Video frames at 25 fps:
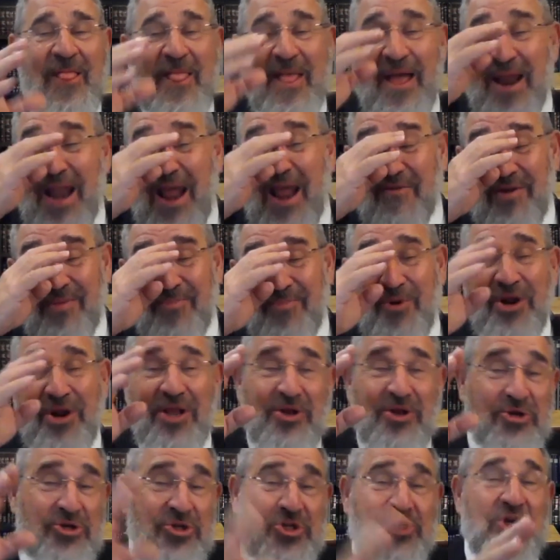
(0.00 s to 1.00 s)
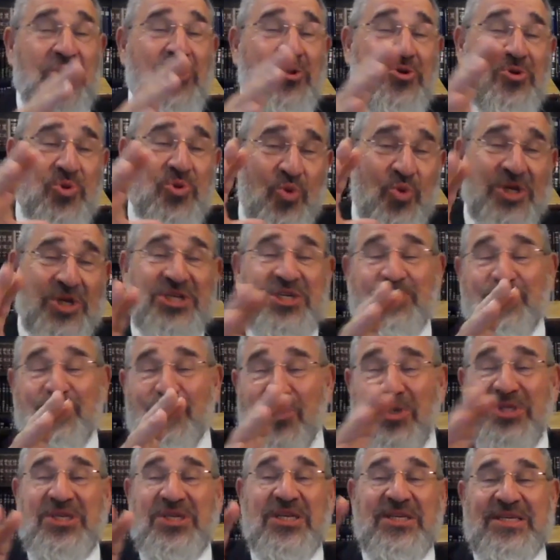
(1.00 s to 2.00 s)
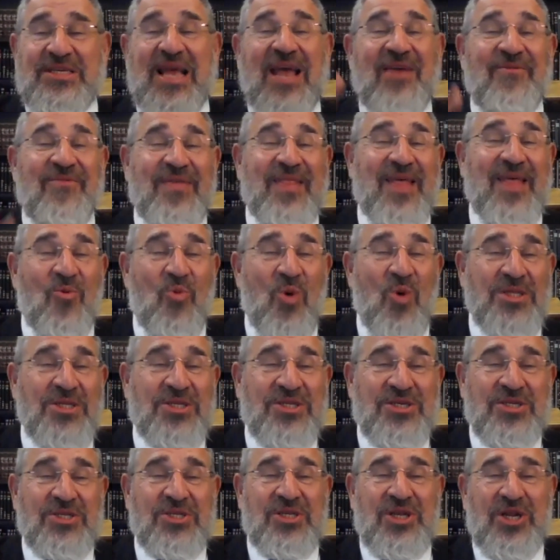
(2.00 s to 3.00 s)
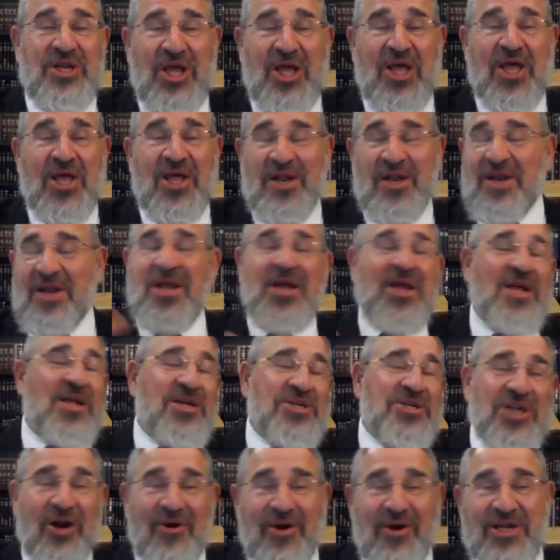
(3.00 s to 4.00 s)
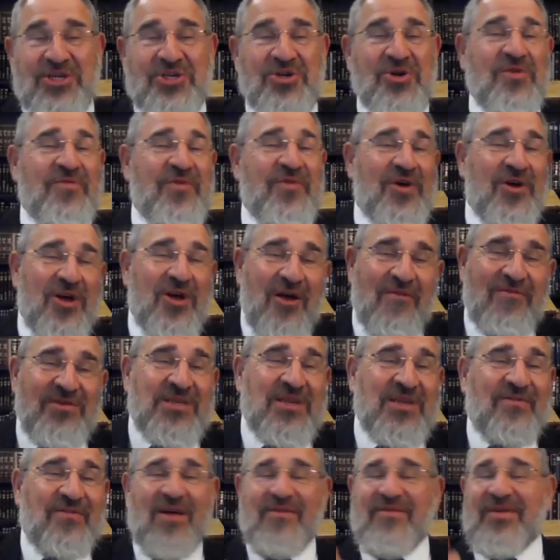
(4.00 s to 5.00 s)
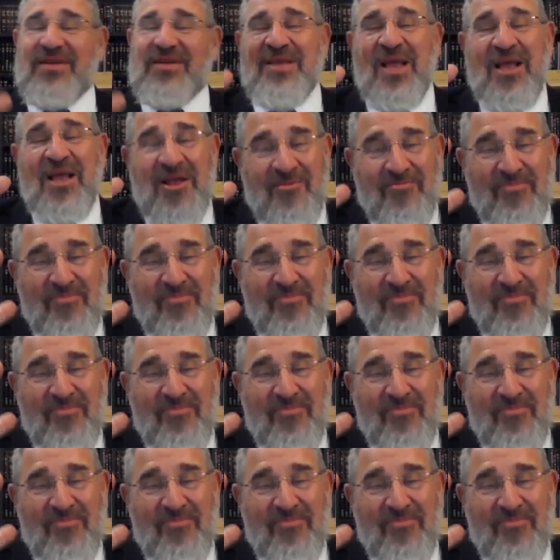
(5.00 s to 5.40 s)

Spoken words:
And everybody could choose which Musa Sefer they wanted to learn, Shari Tshuva, Chovos and Vavos,